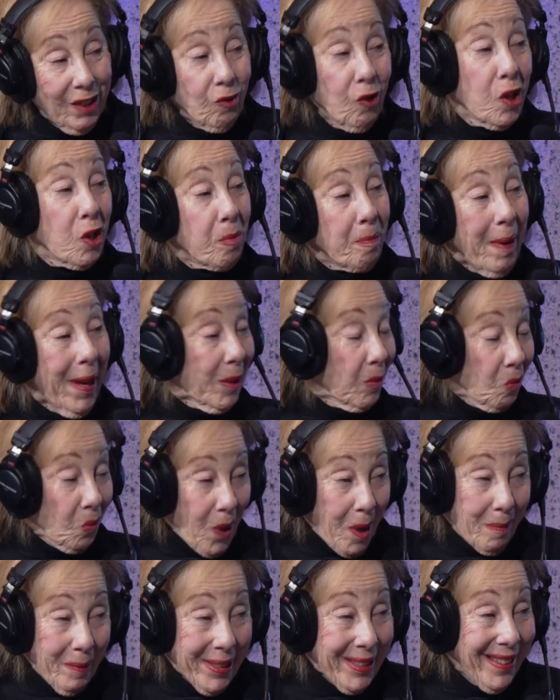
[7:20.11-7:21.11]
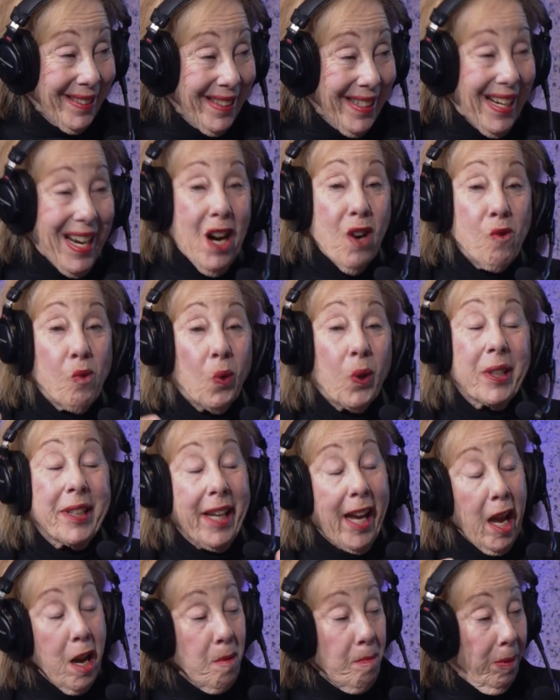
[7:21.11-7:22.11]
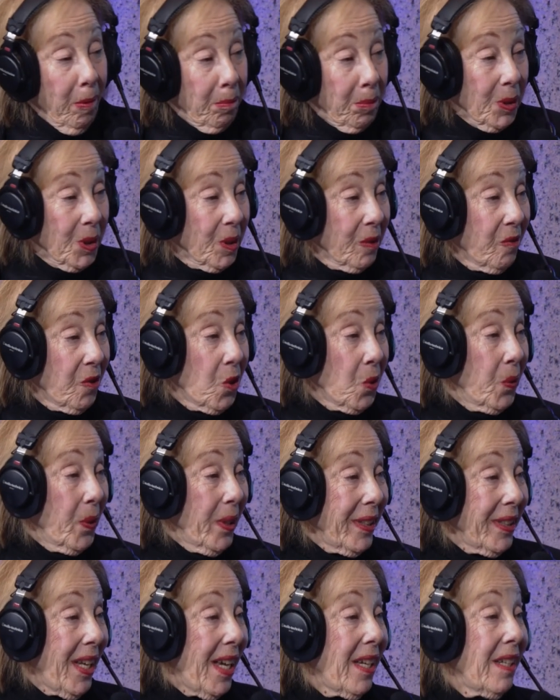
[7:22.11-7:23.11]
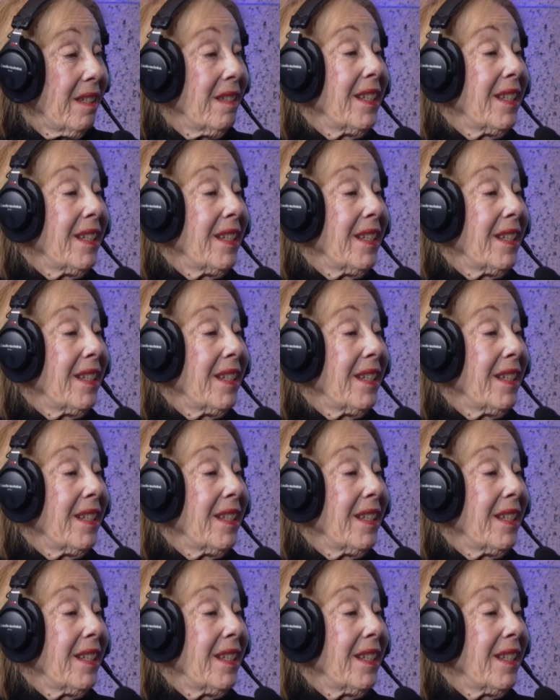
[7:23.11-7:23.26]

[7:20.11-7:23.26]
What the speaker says: which meant women, mm-hmm. were capable of doing that,